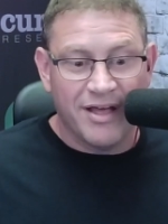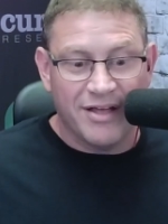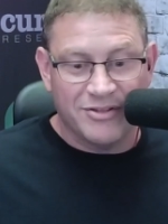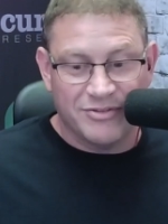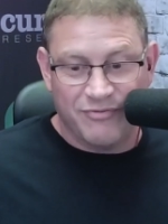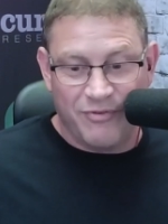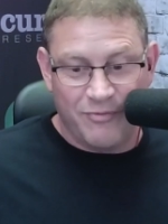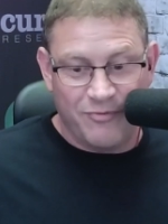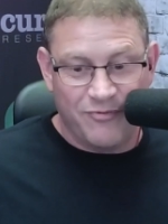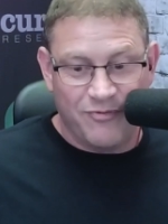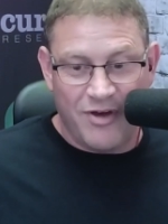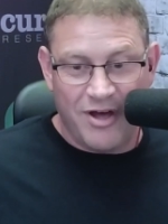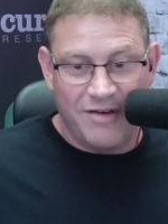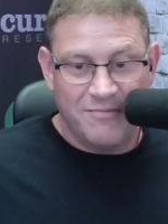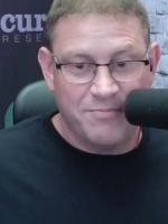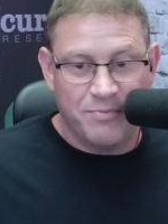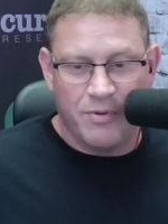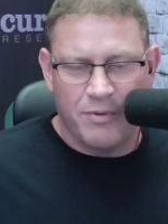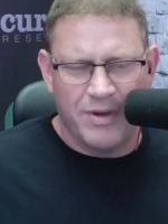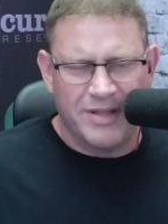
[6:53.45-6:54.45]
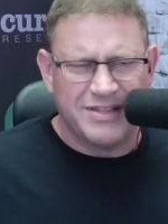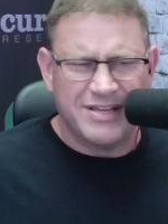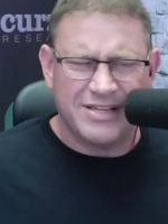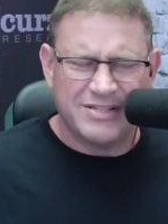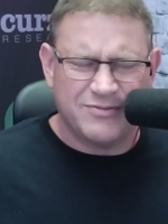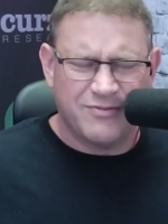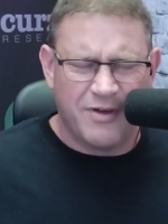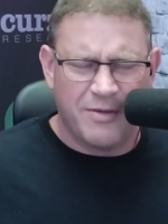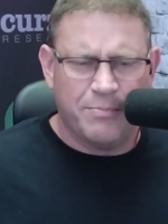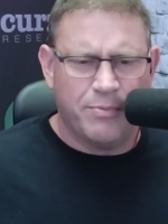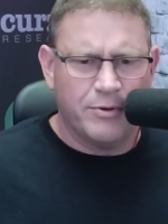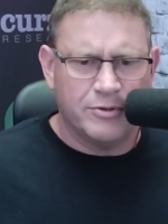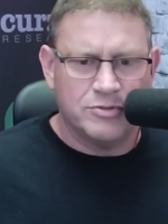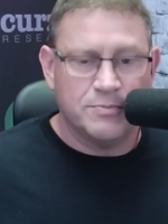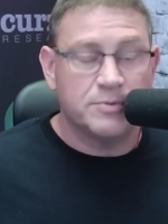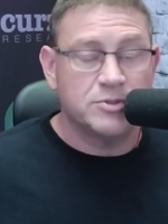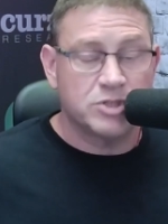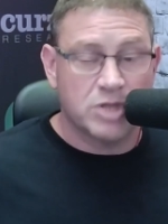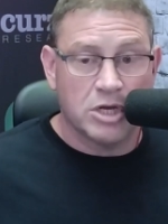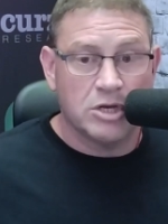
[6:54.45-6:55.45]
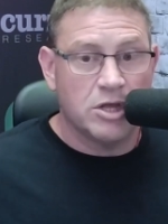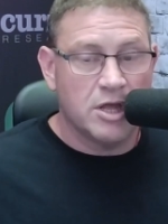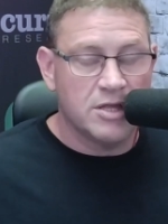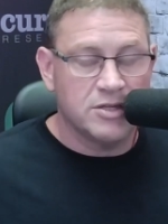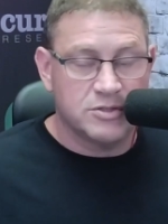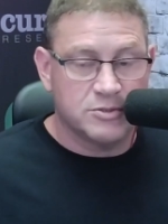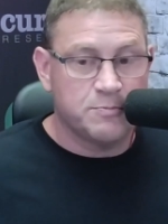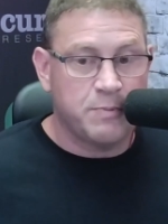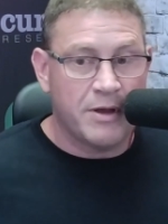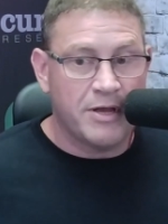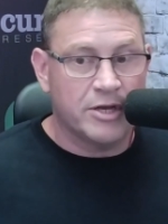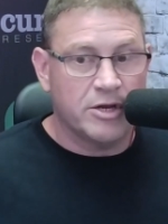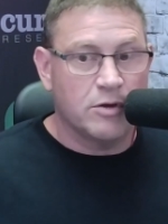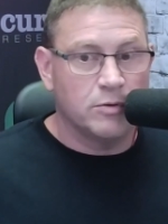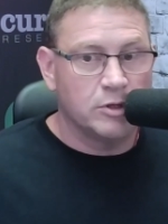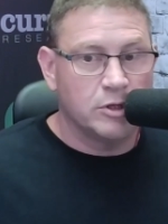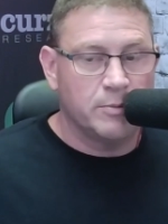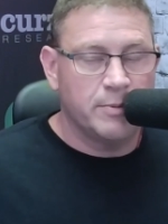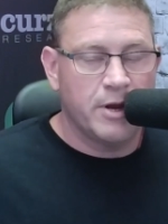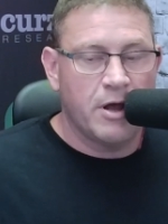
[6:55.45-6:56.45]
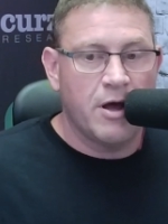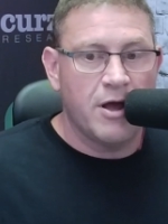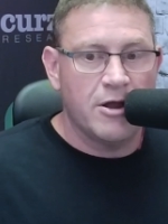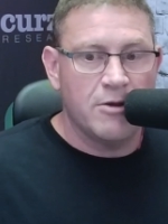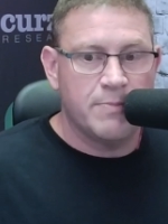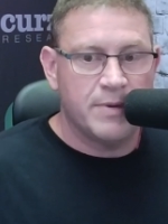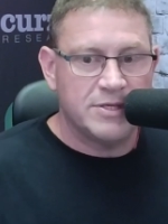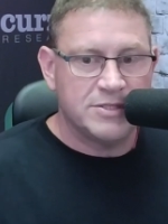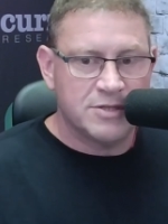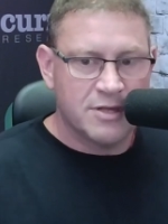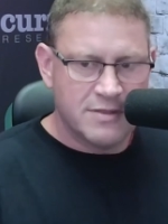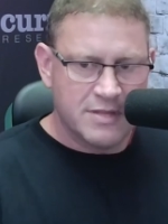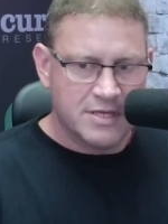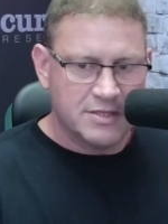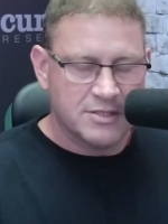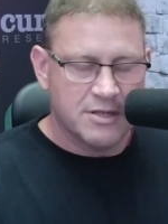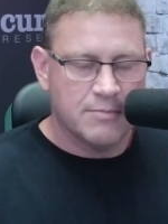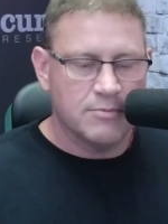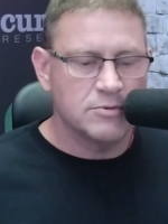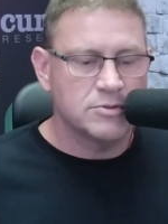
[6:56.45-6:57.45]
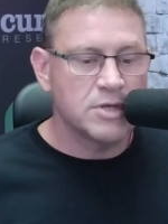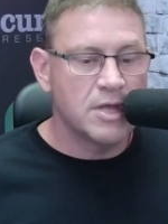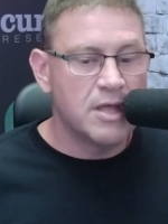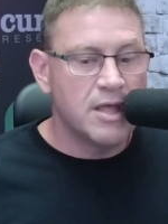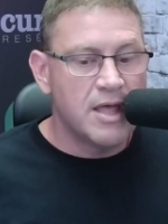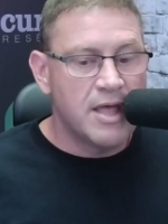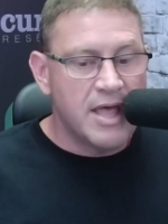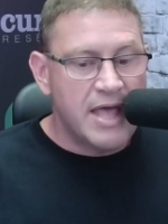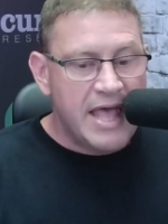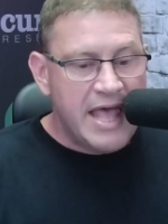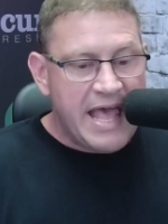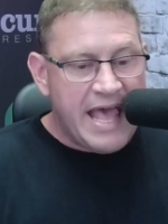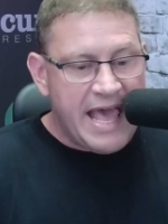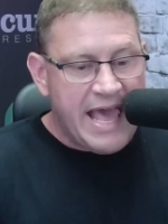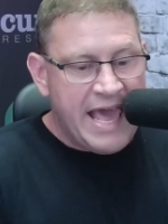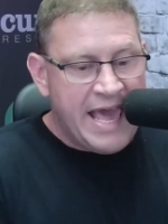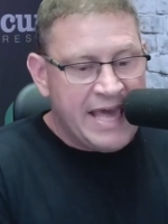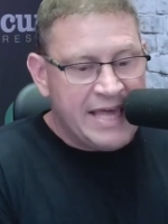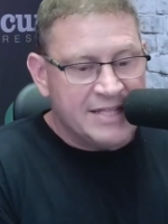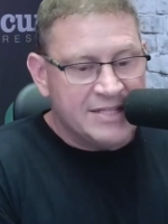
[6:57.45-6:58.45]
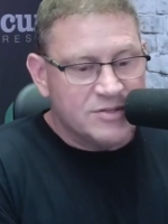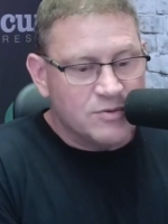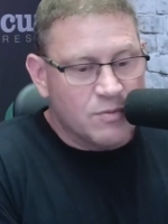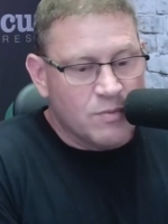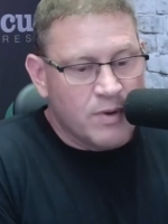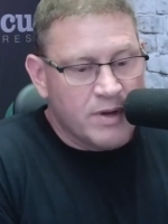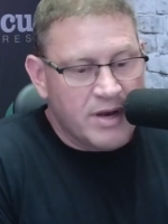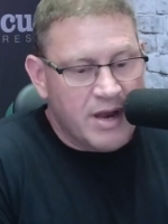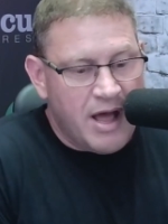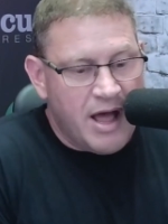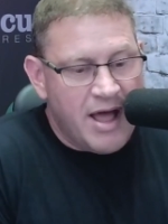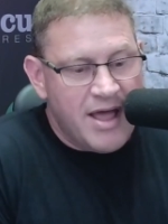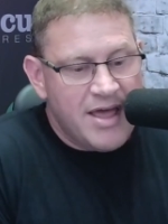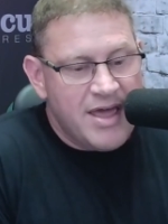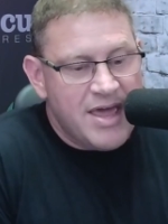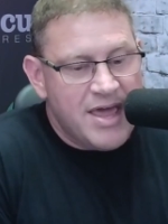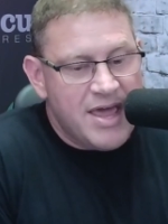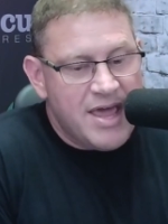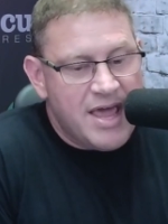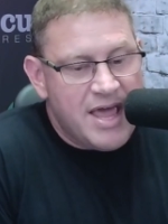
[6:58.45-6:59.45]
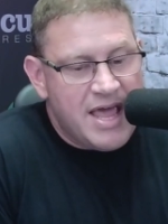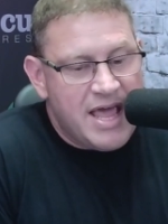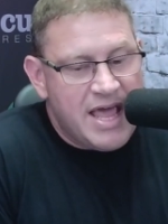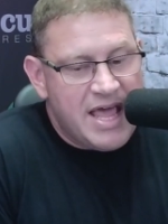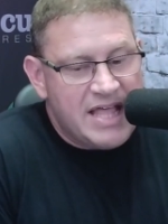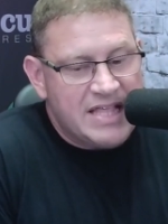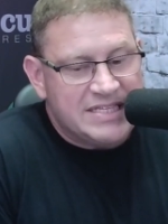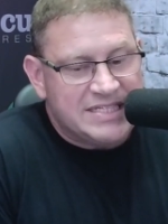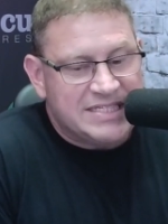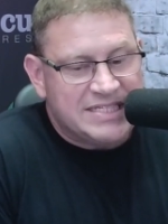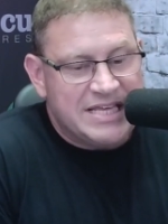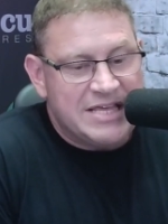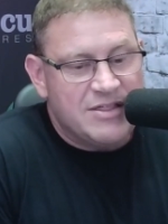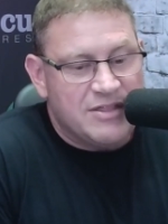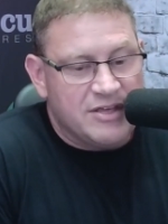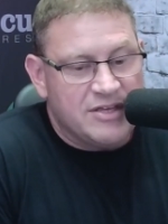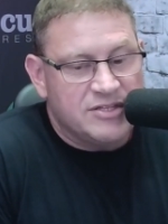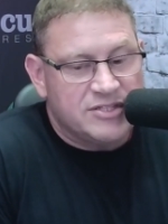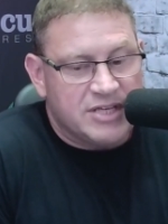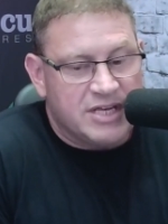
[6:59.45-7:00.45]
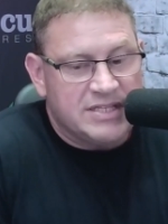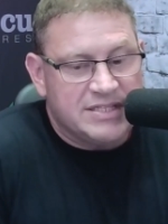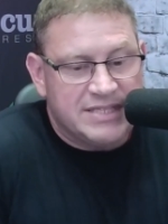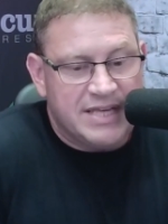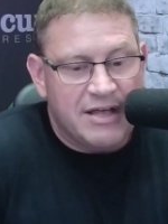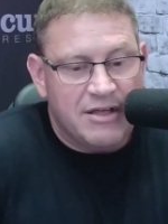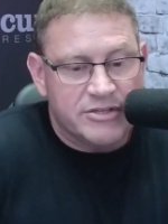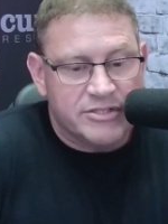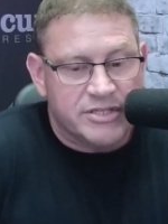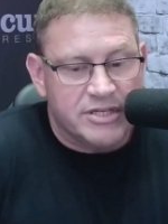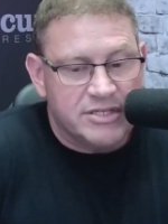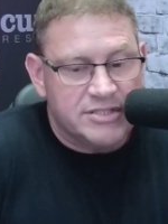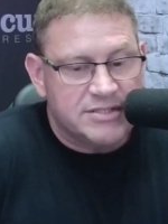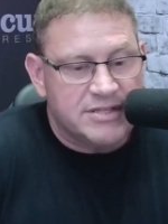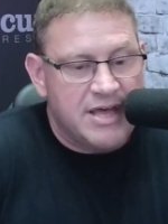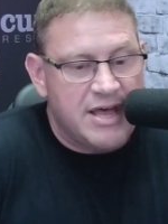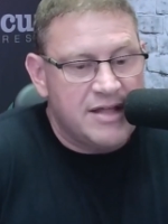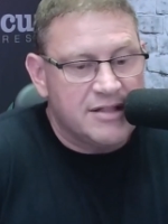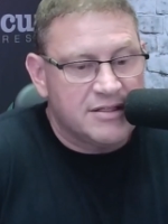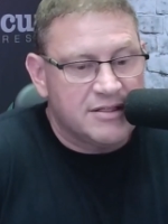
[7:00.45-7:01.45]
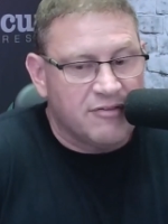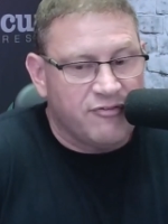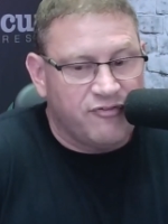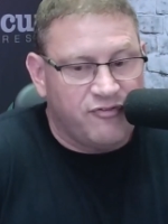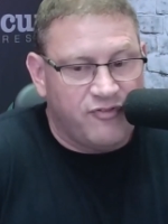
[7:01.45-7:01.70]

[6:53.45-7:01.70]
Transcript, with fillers: uh, from five point. I think it's five point two, but it's gonna. It's probably gonna go a little bit higher based on these numbers. And when I see this, it tells us that the